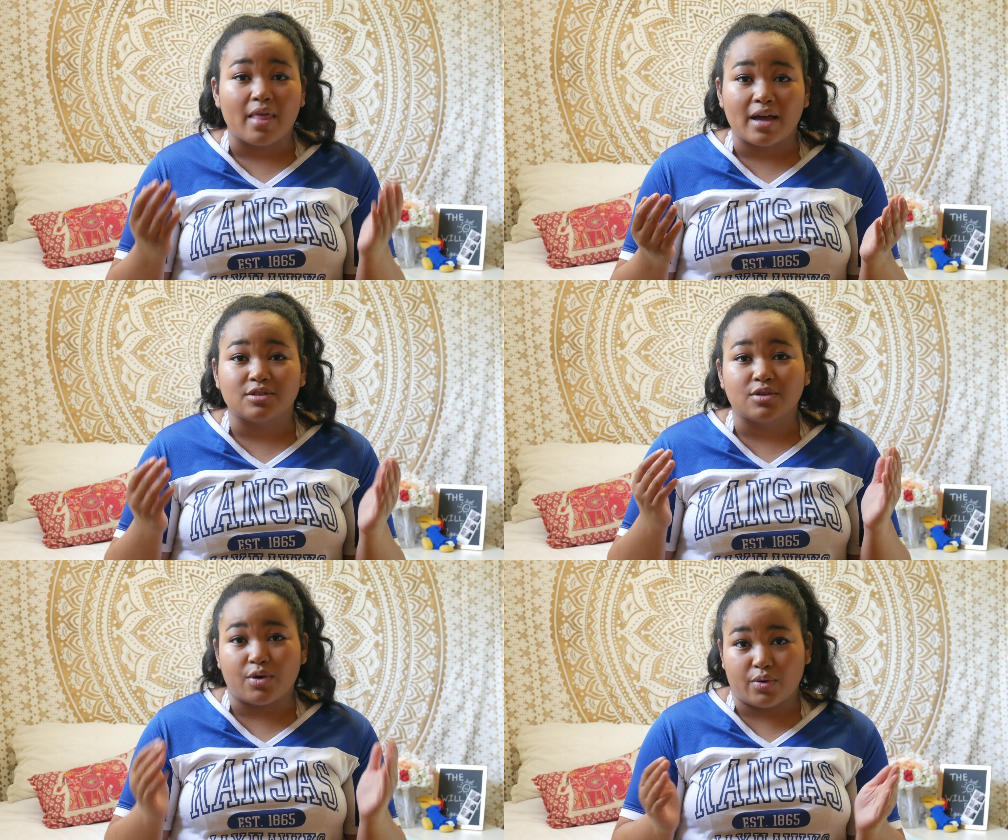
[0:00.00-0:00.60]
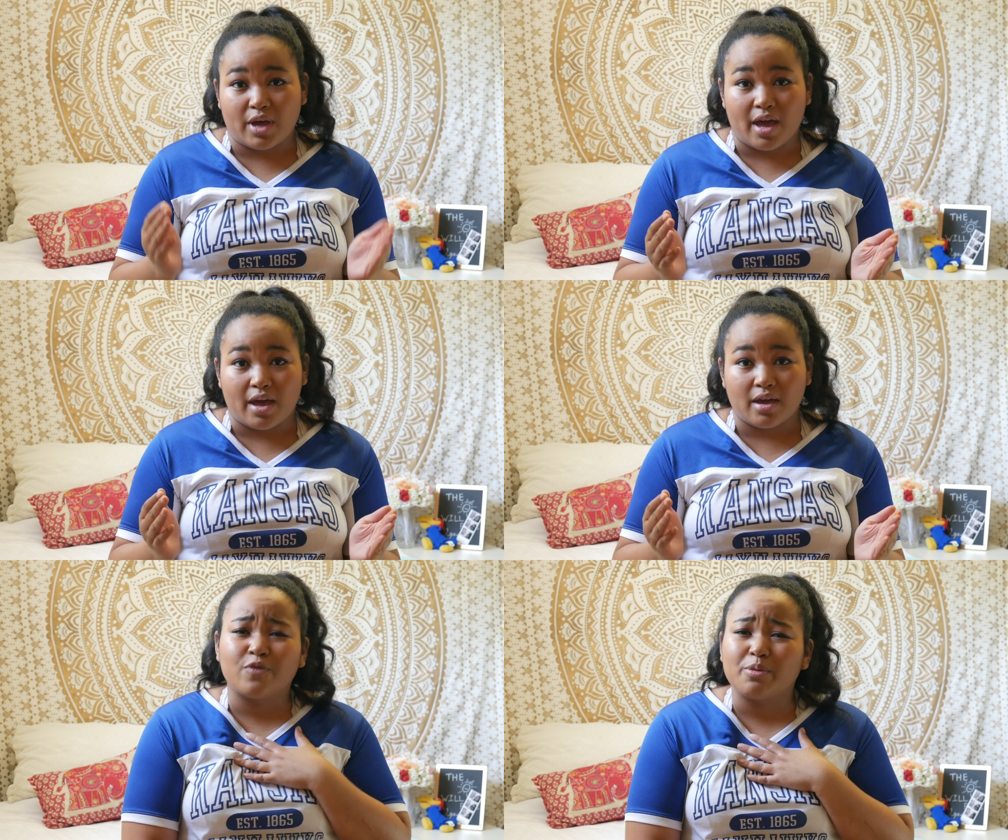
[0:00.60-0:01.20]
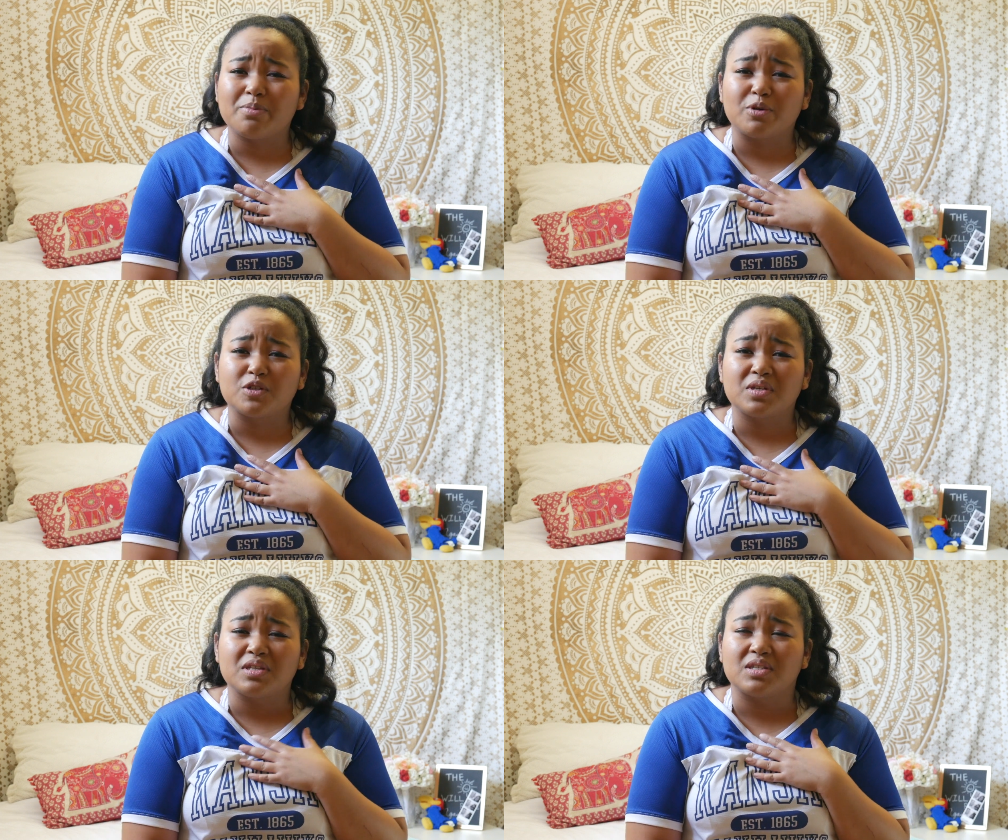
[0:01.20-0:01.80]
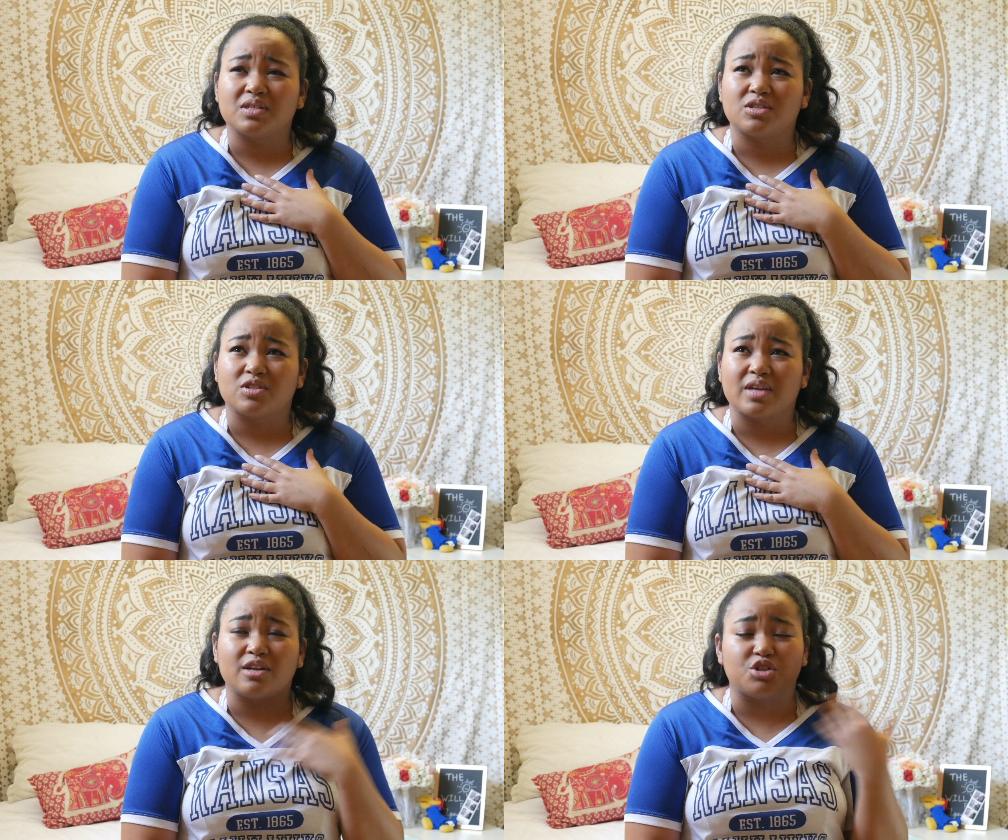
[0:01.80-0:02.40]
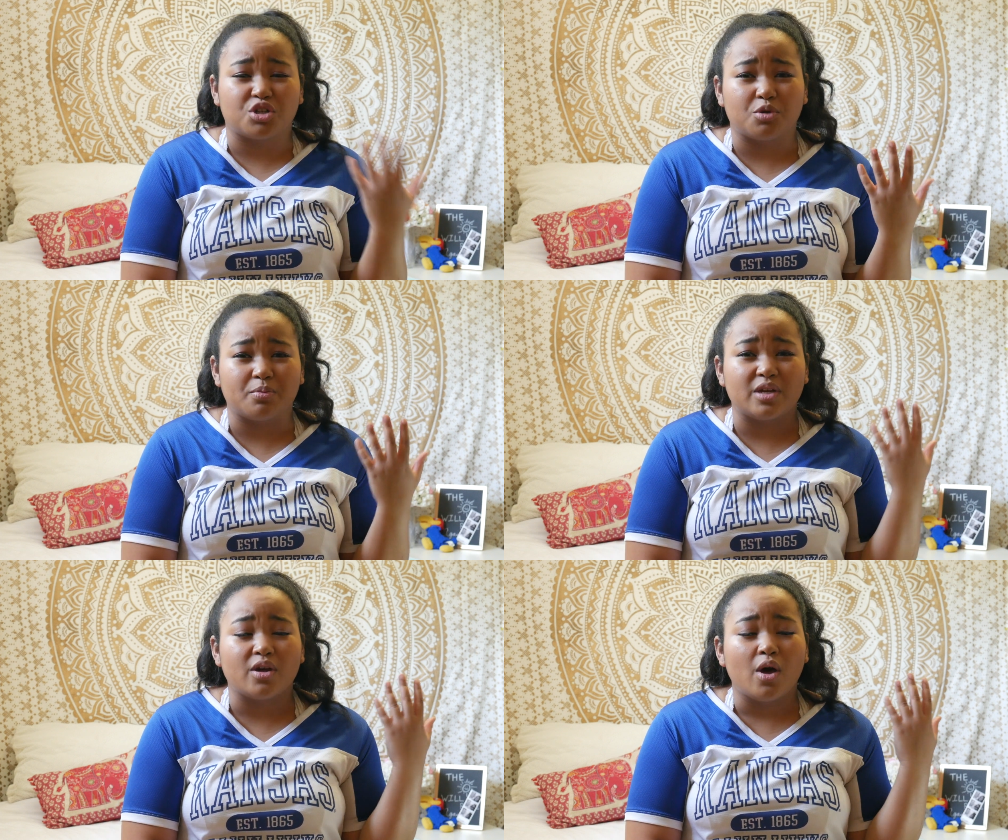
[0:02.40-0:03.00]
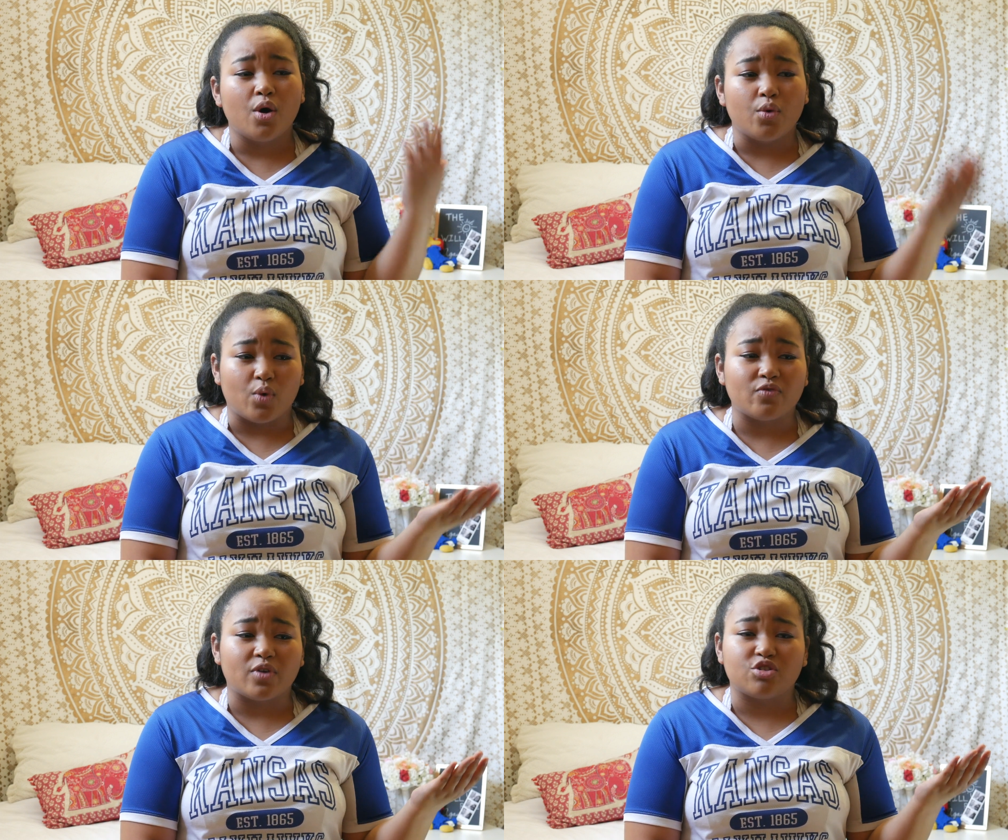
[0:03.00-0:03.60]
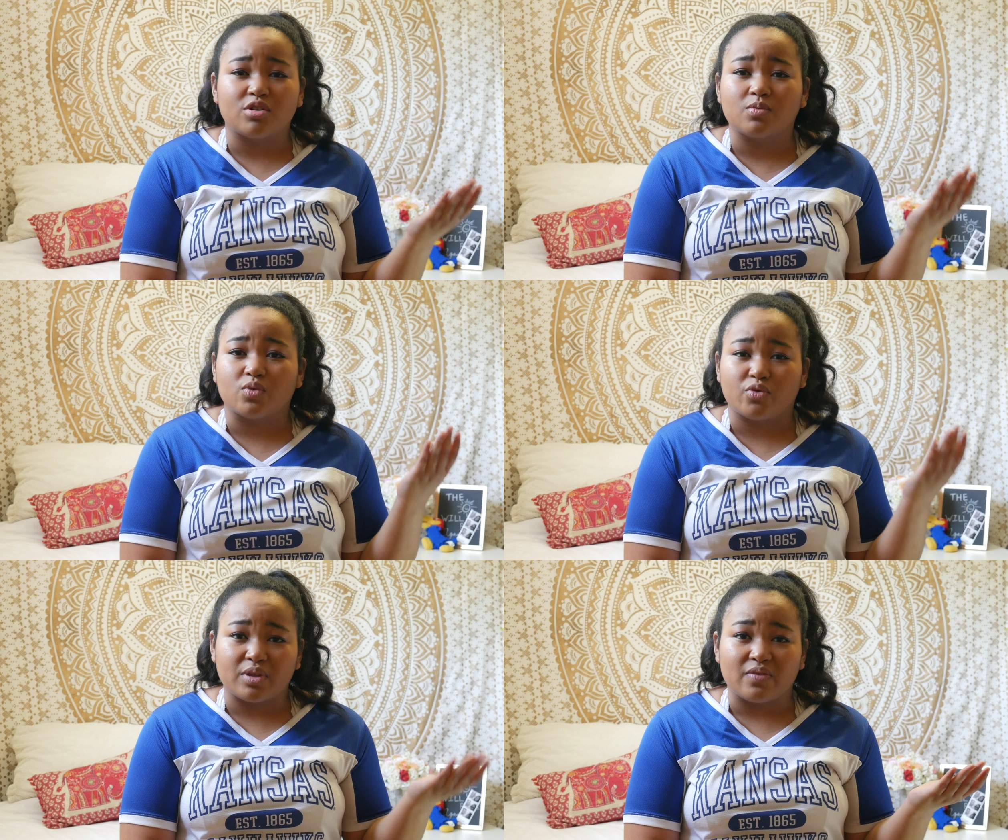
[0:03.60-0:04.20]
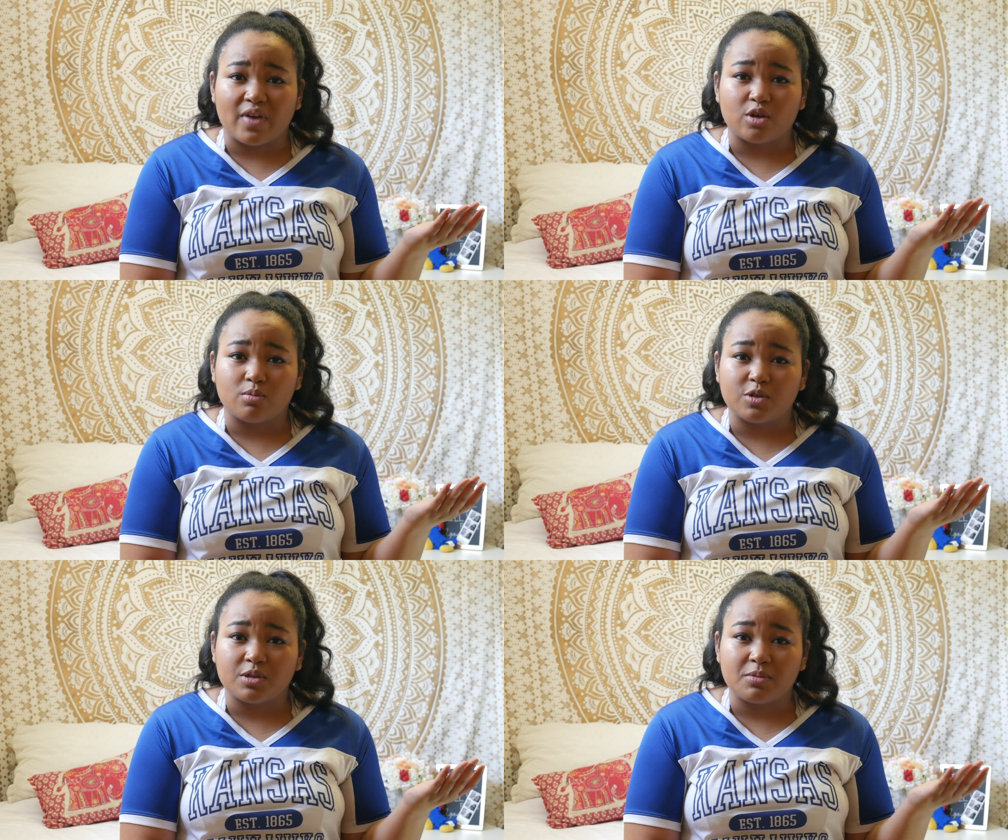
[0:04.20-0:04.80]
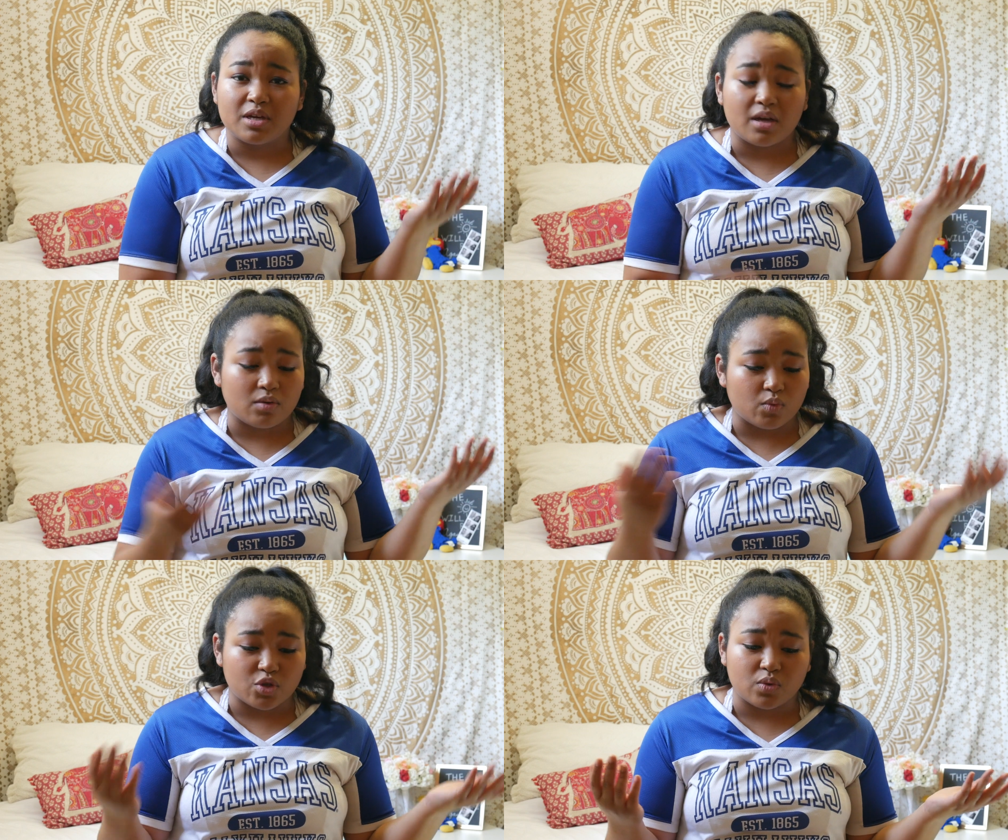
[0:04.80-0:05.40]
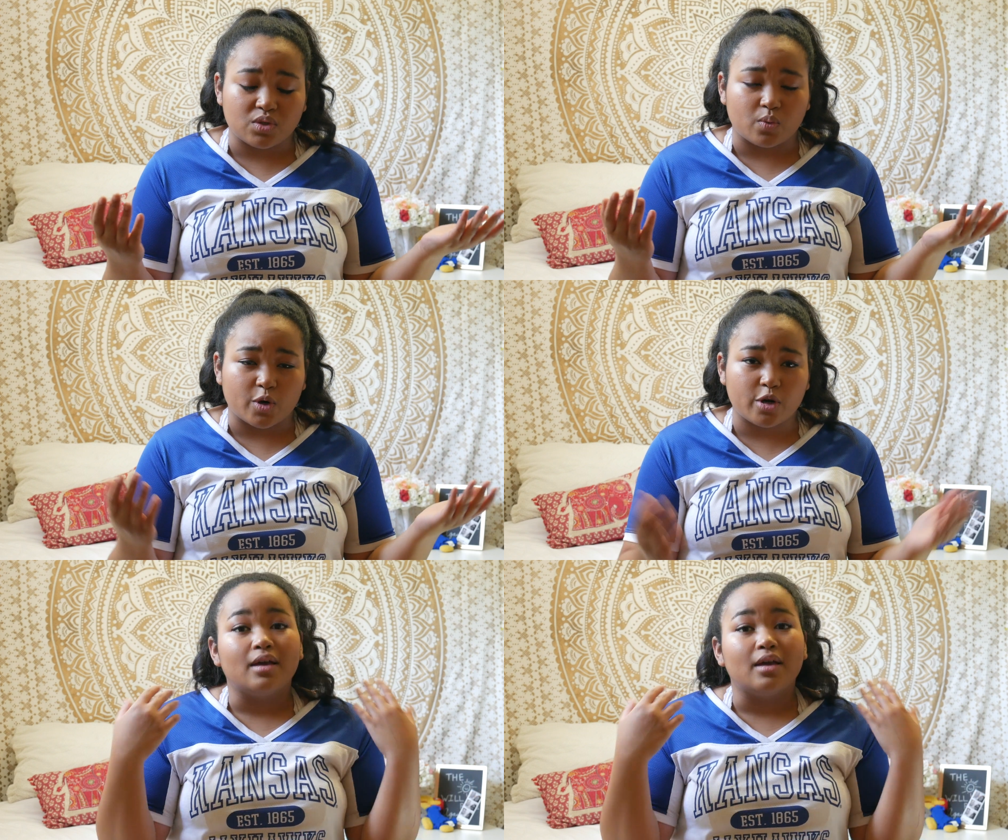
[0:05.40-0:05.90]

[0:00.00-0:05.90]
That's okay. For me personally, this just kind of showed me what friendships were really valuable to me and which ones weren't.